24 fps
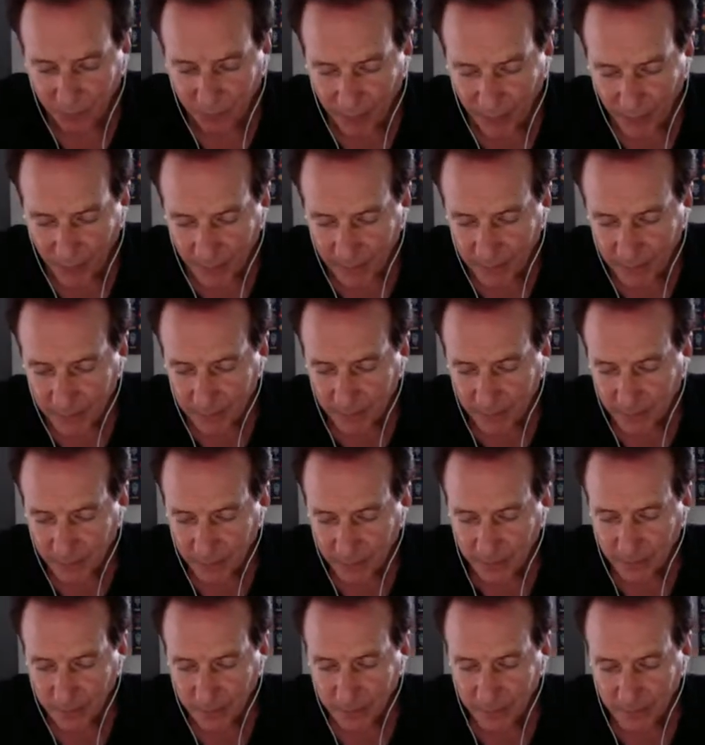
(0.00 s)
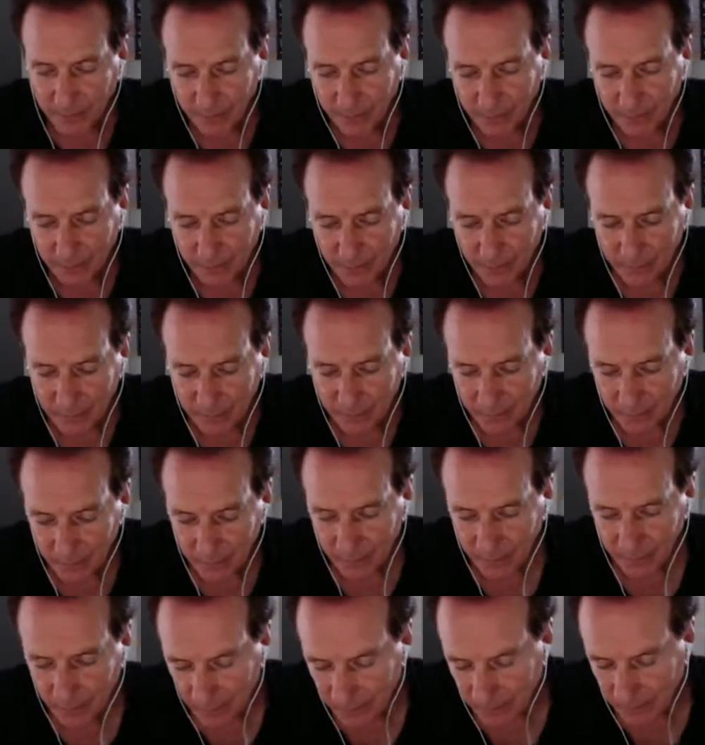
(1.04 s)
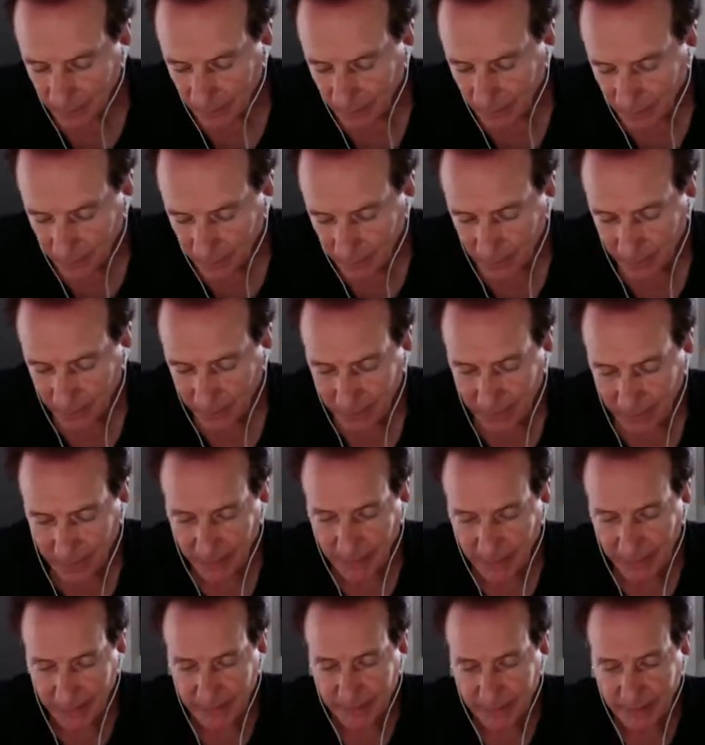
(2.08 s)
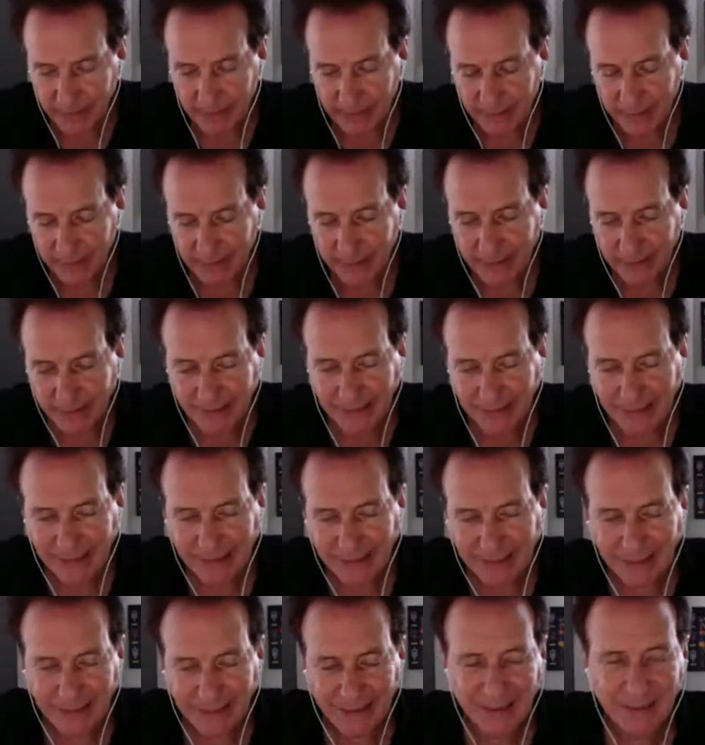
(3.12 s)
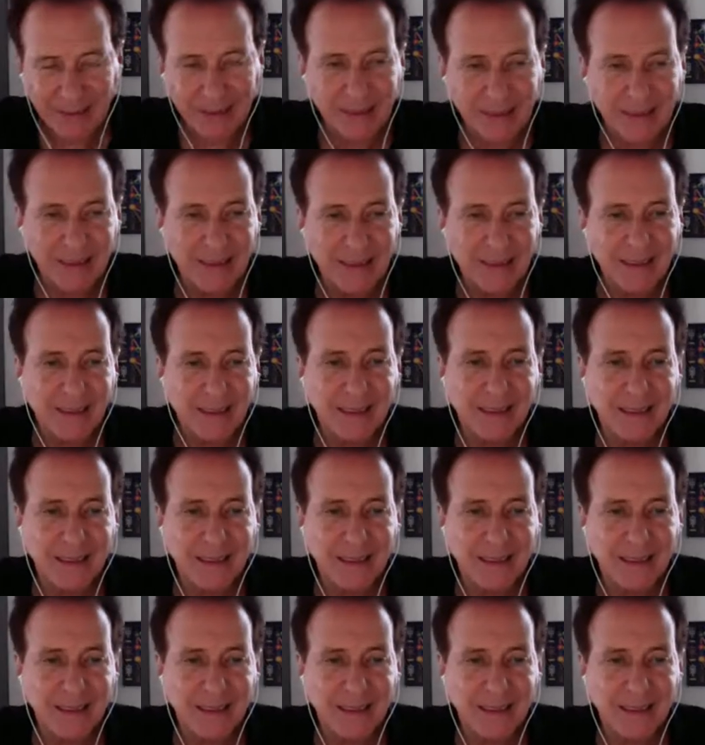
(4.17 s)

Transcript: This person isn't speaking.